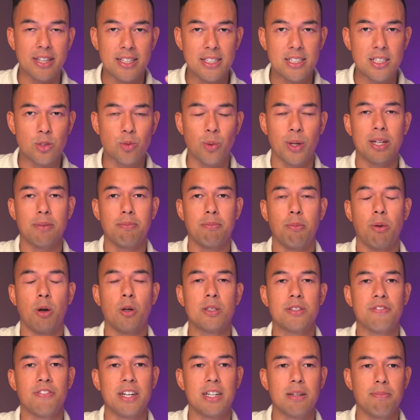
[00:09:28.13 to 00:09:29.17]
this is one of the
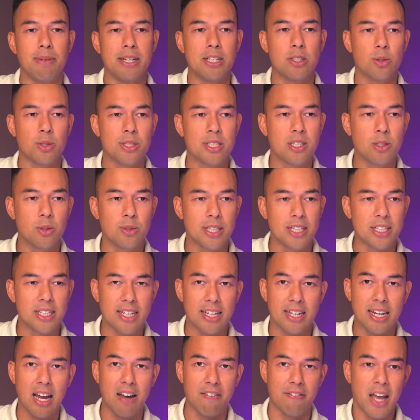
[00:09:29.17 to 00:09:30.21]
most fundamental skills that you
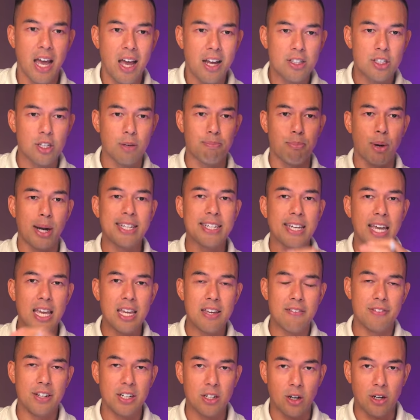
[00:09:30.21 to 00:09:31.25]
can have to break
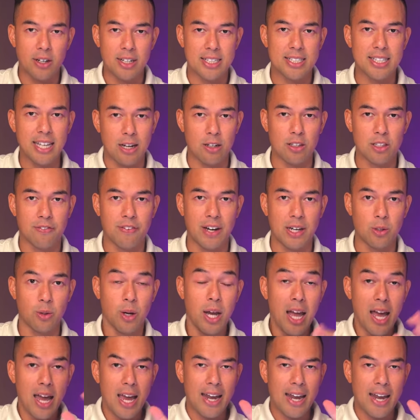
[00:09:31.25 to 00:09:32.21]
even on a sales funnel.